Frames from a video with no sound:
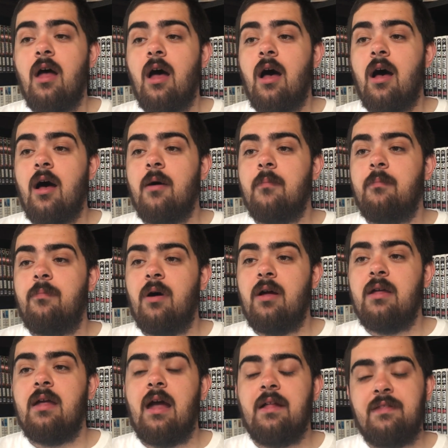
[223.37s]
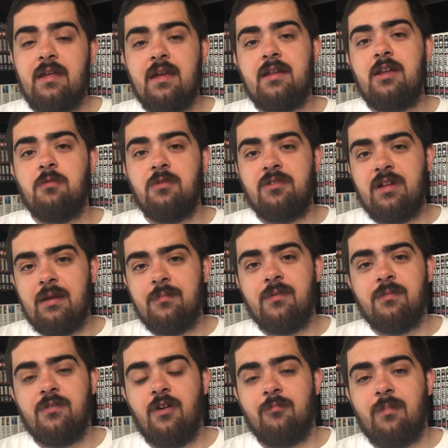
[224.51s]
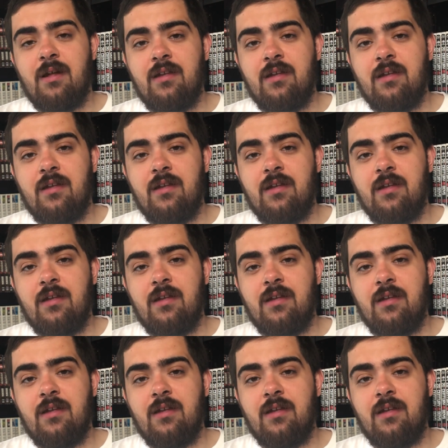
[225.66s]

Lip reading: But at the end, he redeems himself by